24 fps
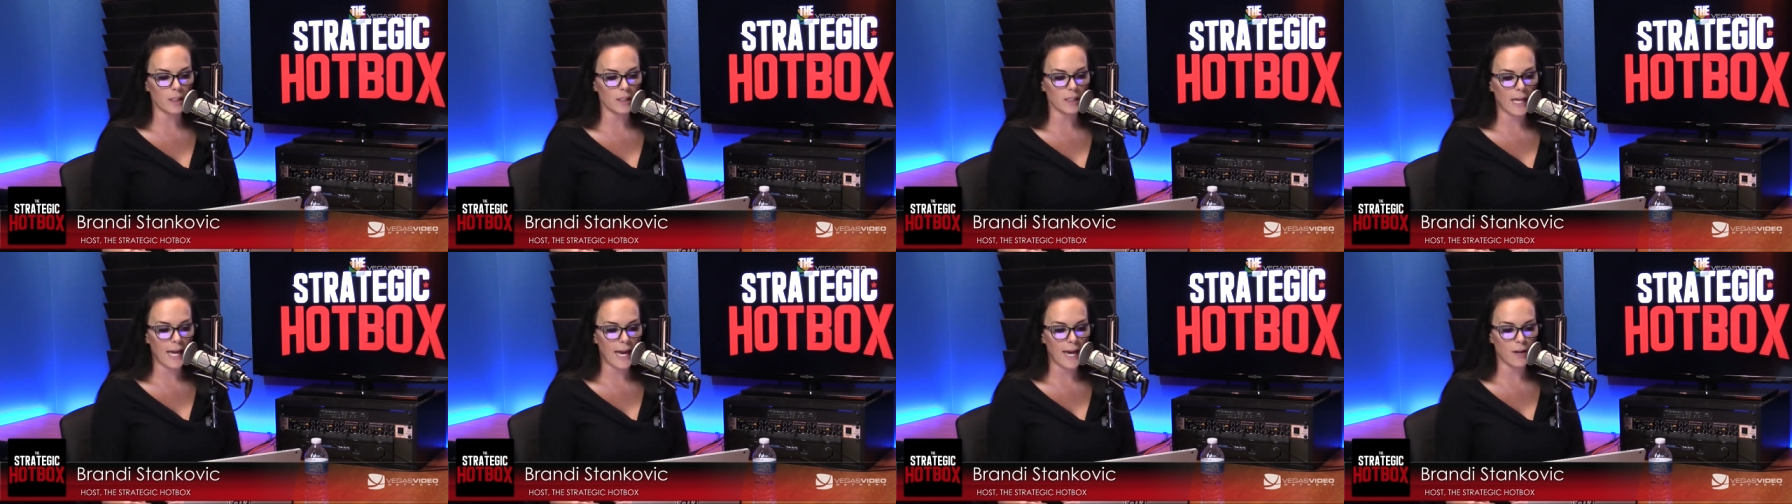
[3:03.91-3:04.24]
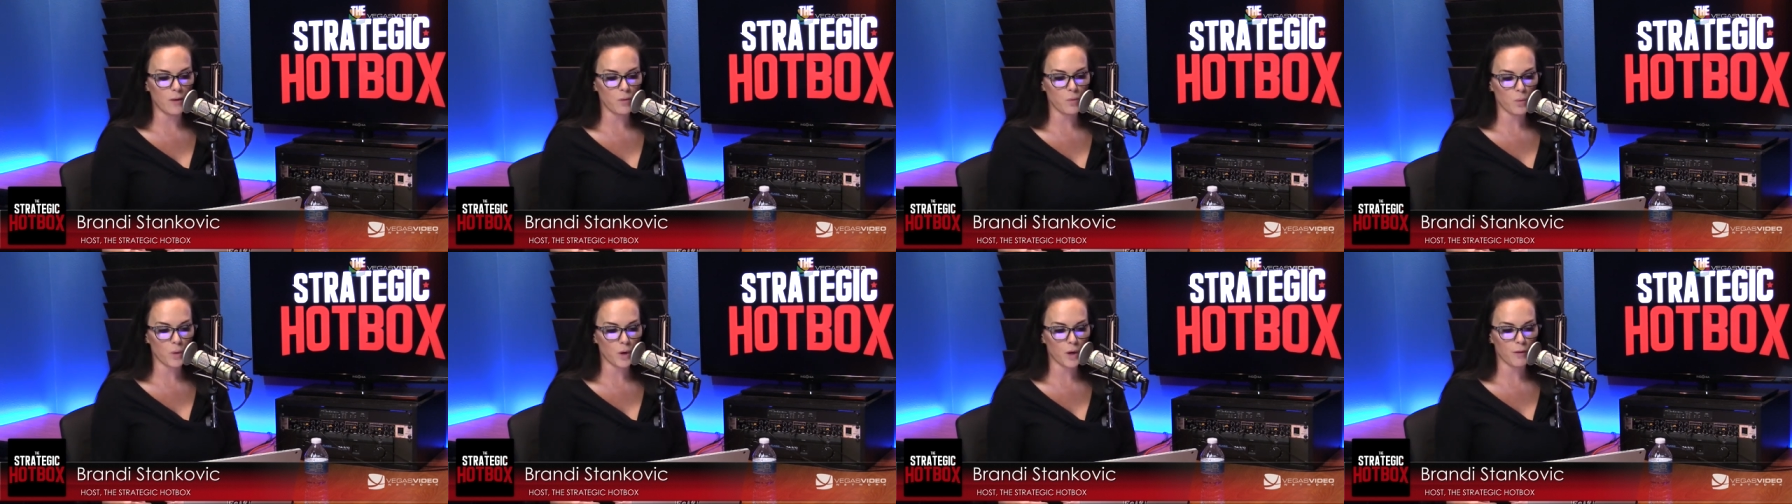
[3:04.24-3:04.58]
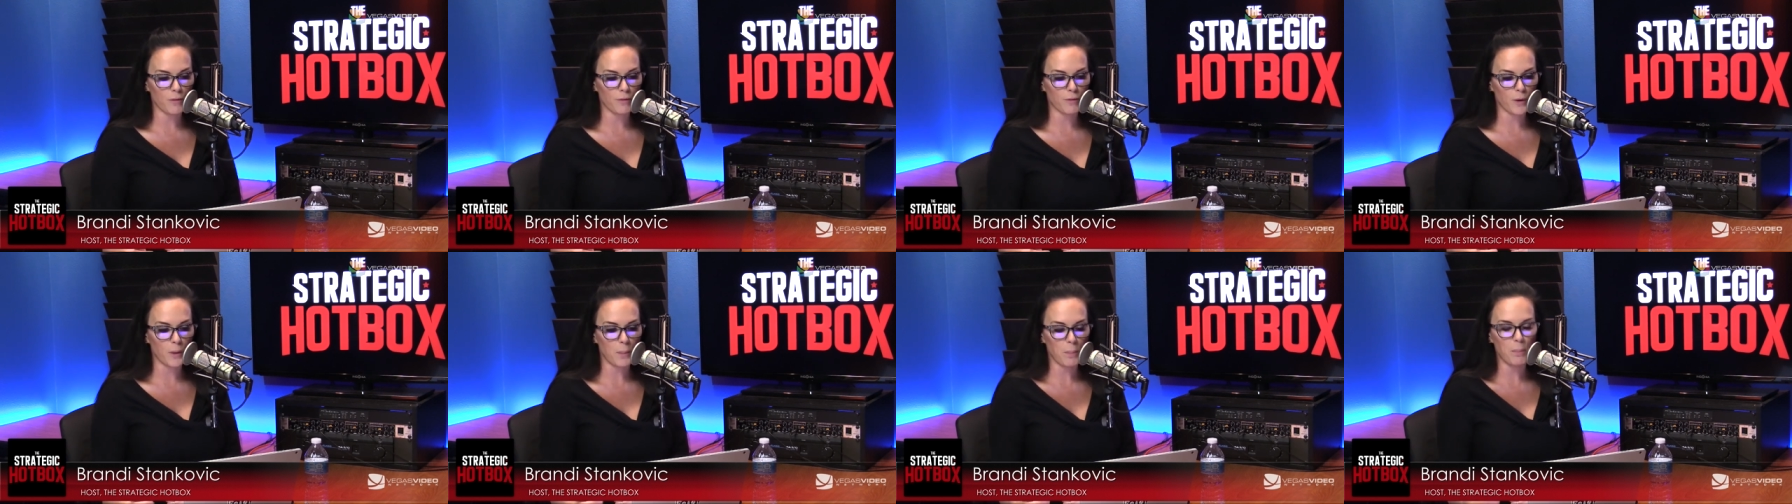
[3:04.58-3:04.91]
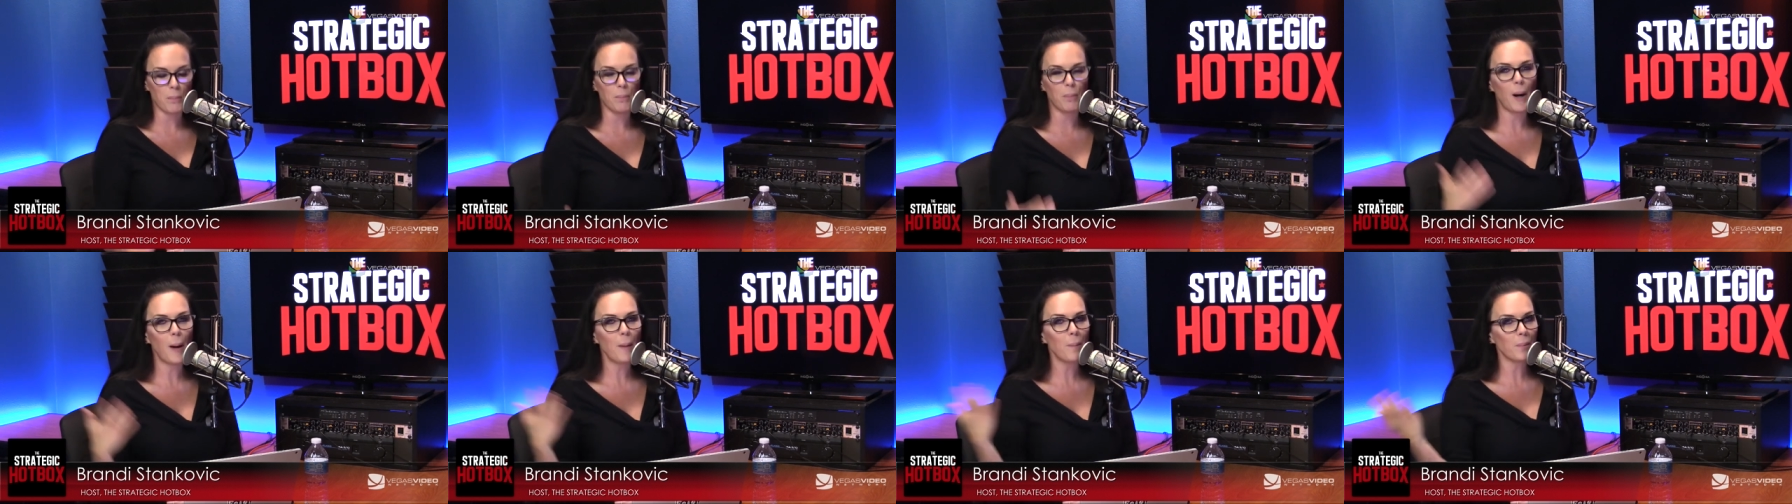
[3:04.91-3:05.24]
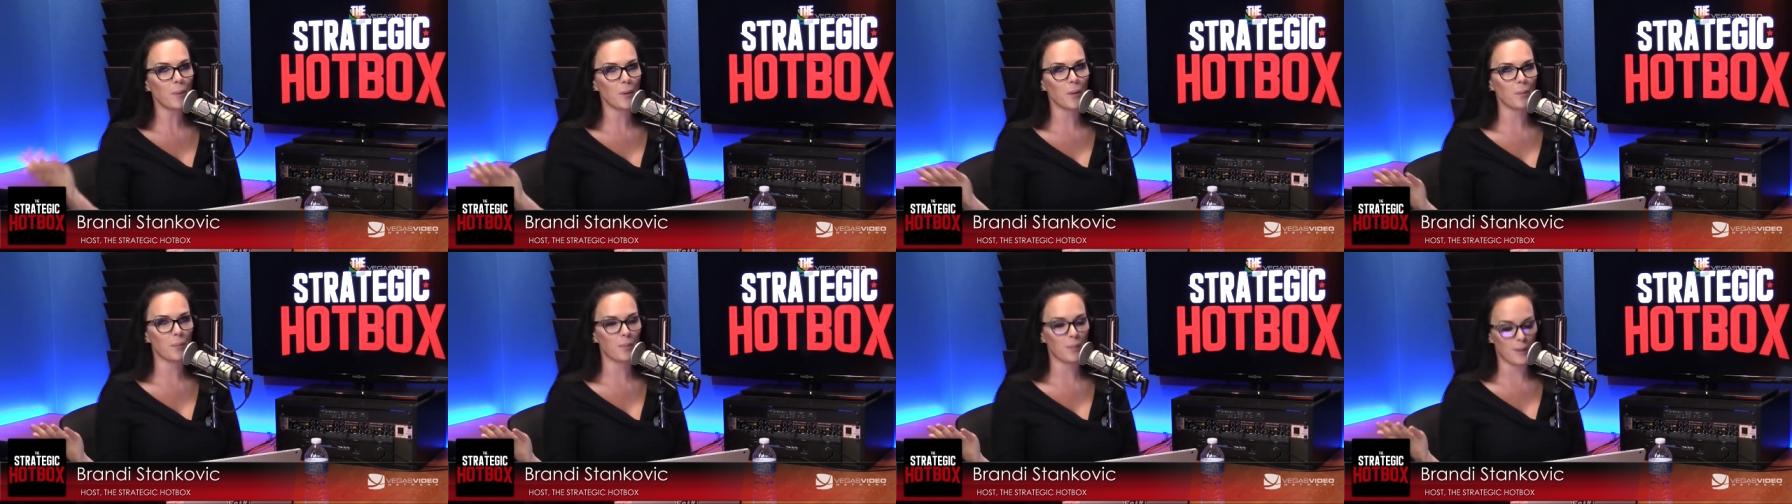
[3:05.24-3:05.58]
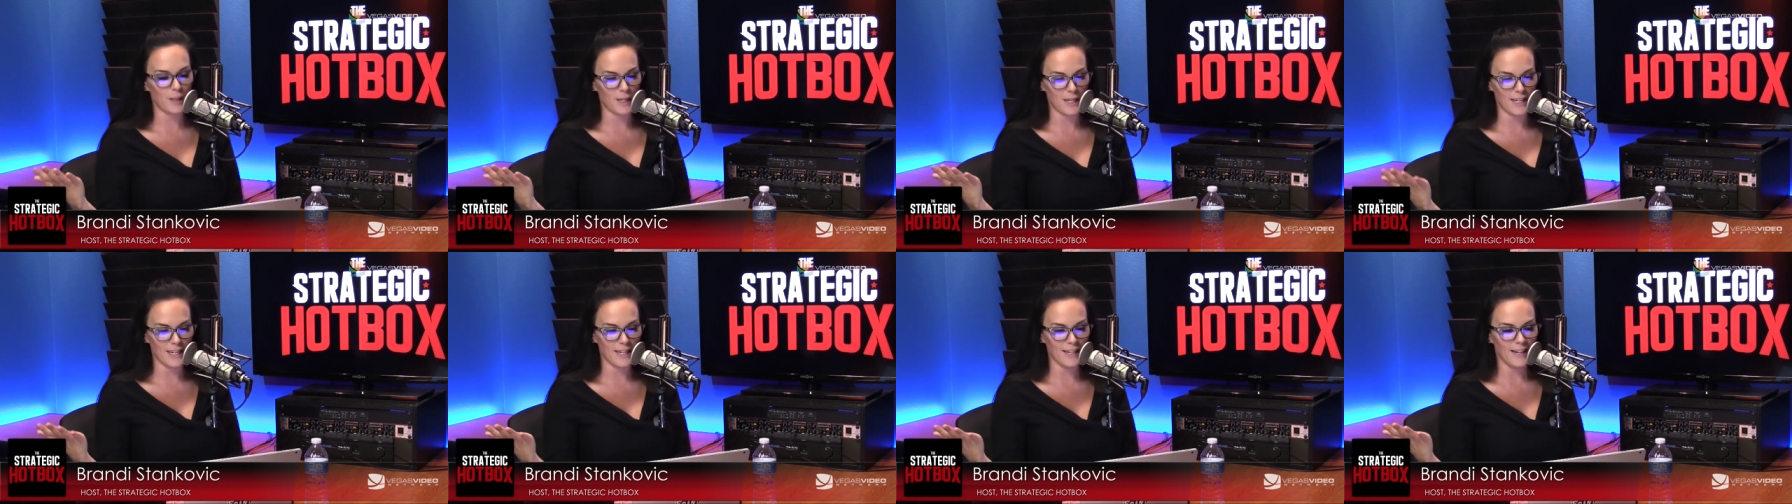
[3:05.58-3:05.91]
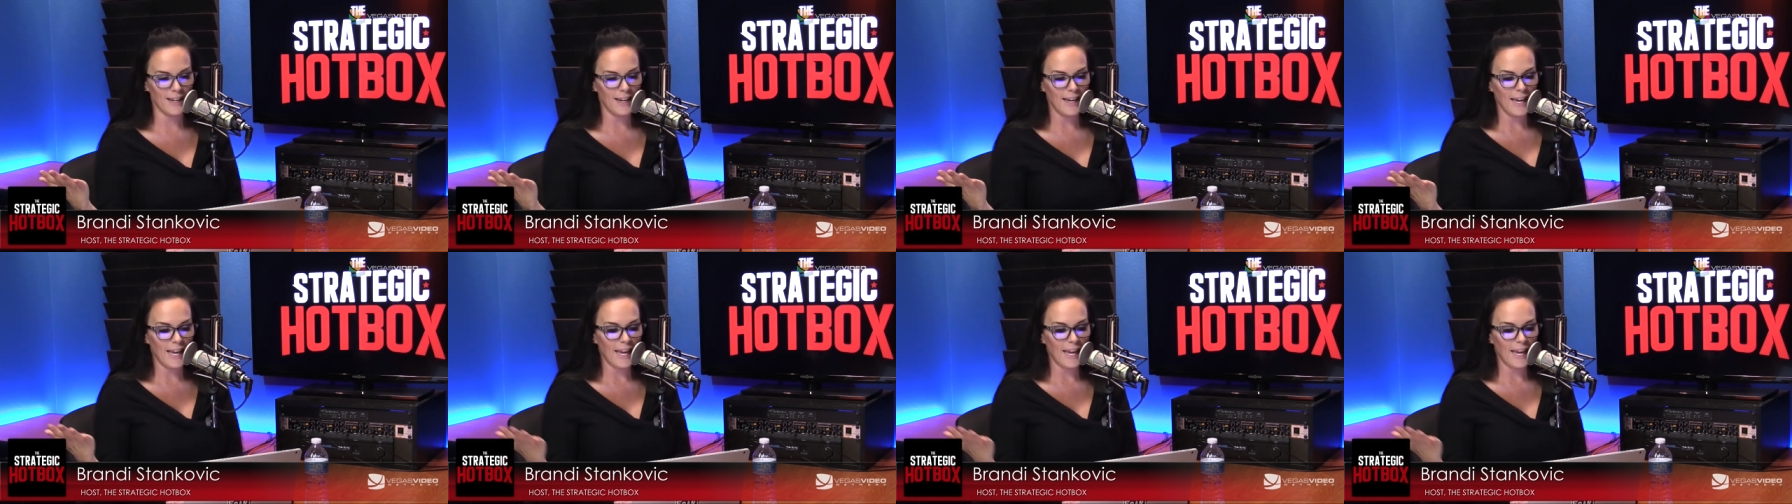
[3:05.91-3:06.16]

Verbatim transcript: Latin word for bumblebee